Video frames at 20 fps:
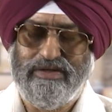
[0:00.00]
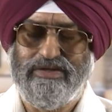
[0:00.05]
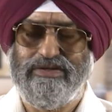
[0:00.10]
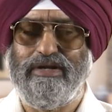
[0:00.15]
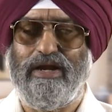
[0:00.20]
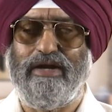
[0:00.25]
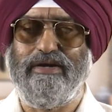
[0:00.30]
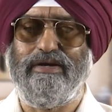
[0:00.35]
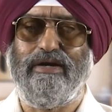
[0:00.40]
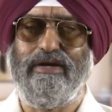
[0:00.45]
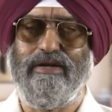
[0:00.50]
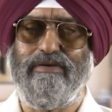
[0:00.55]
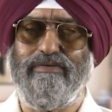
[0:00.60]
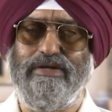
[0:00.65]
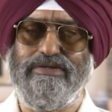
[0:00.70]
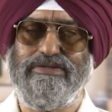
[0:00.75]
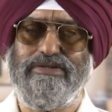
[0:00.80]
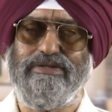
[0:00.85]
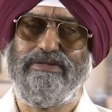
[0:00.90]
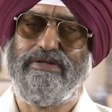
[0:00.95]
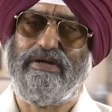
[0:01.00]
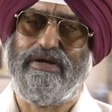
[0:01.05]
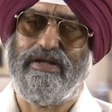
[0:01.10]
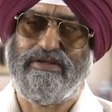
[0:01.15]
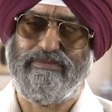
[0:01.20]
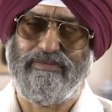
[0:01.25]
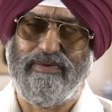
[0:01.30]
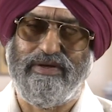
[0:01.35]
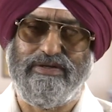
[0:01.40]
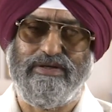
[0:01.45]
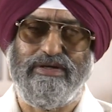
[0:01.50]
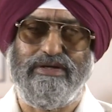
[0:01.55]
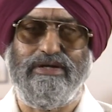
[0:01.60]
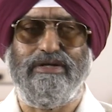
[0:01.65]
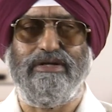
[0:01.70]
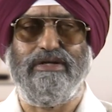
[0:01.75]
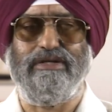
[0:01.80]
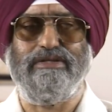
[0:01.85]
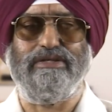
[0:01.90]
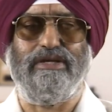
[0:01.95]
standard deviations and expected
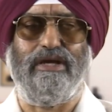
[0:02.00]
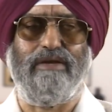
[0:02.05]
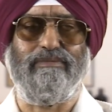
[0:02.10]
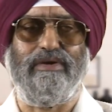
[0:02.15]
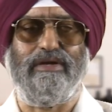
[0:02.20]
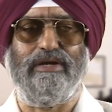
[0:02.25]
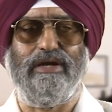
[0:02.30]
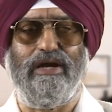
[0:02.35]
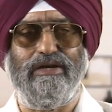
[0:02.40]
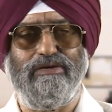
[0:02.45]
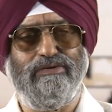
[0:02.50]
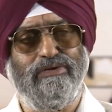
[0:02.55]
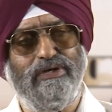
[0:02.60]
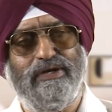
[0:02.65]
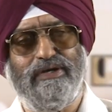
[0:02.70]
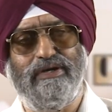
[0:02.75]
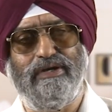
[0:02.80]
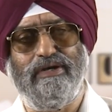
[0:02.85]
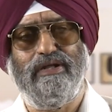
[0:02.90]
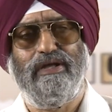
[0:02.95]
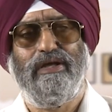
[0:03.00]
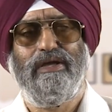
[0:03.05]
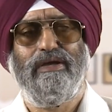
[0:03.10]
returns can be calculated